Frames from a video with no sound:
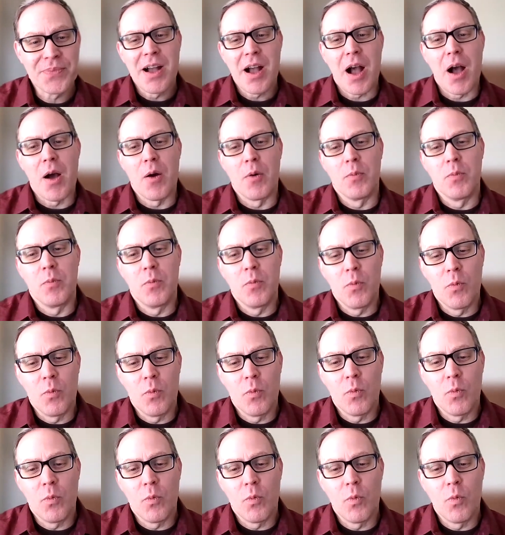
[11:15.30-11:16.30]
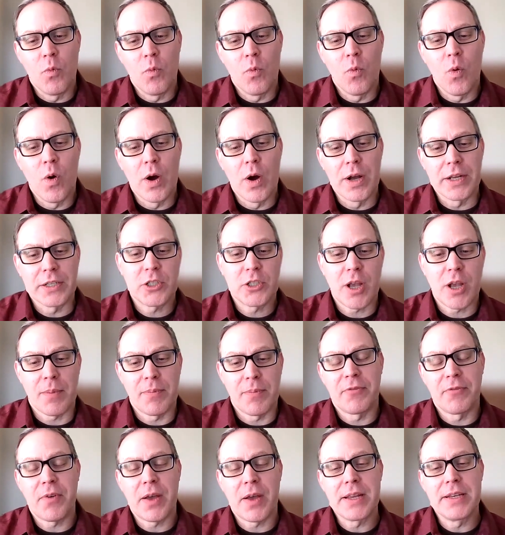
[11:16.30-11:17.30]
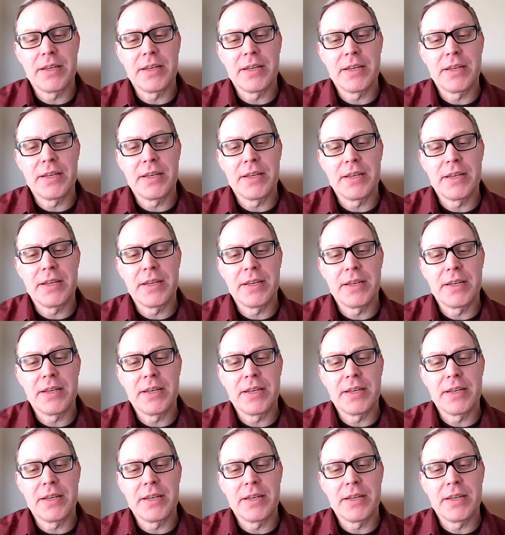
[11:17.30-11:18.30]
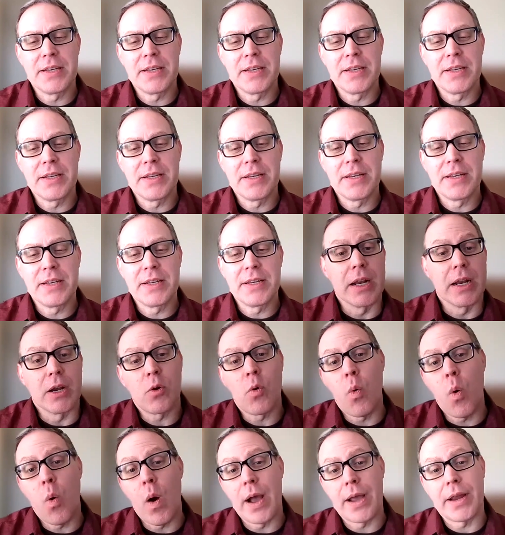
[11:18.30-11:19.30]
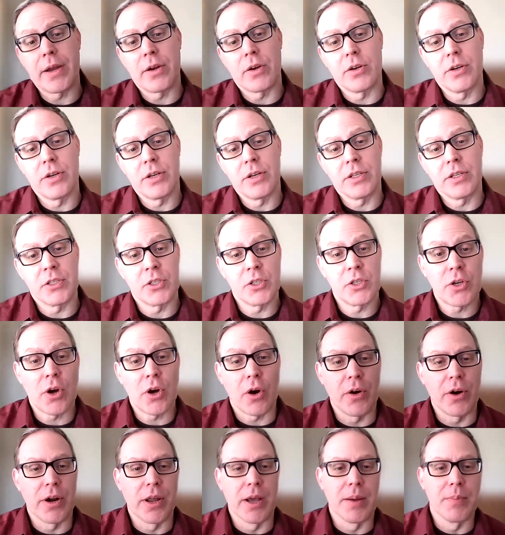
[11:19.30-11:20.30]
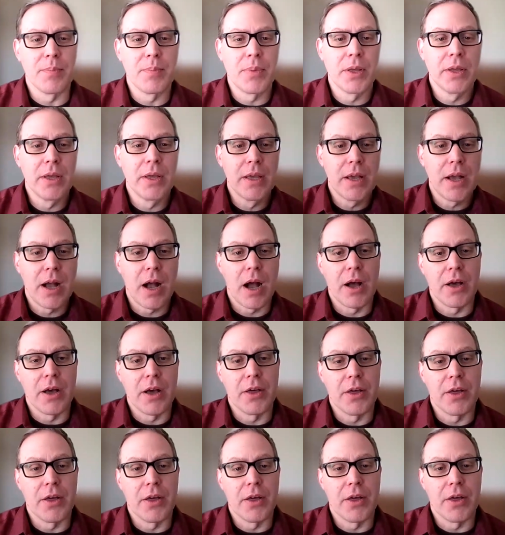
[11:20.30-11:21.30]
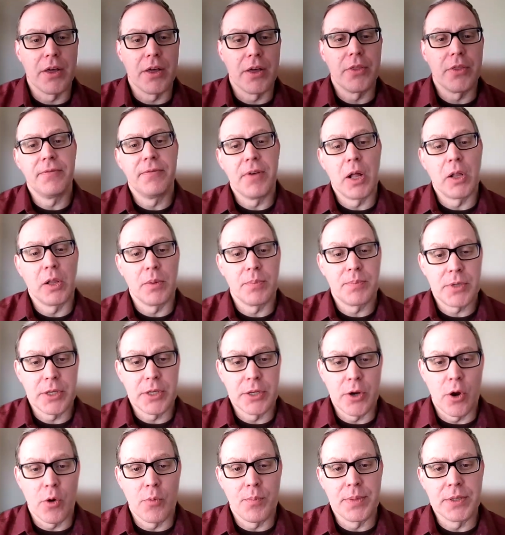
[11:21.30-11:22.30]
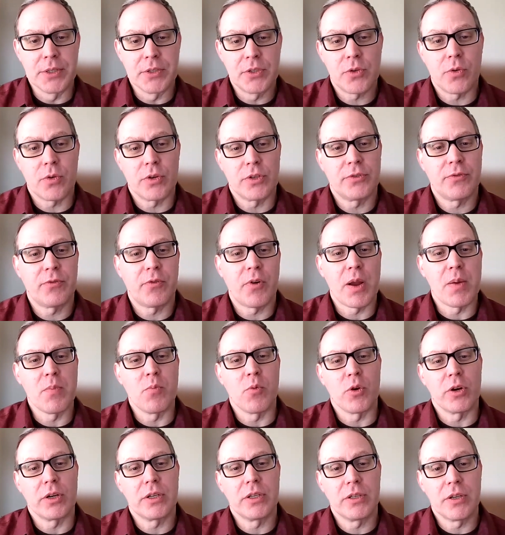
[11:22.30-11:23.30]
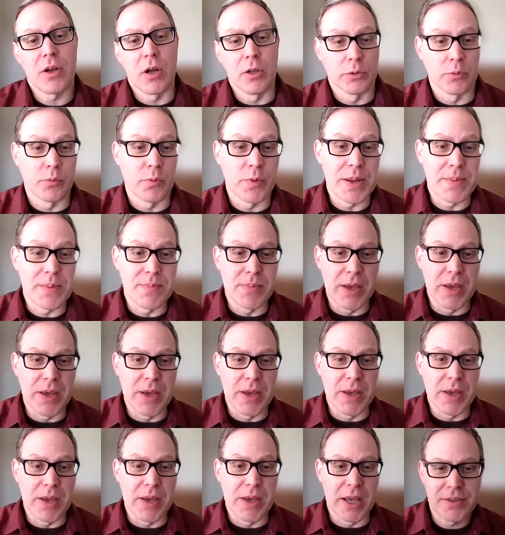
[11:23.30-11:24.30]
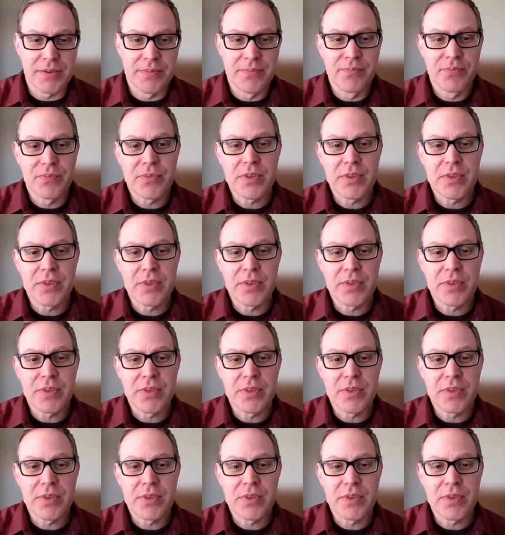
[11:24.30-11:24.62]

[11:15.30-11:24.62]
What Shopify did is they went out and acquired a startup that developed an open source framework called Remix.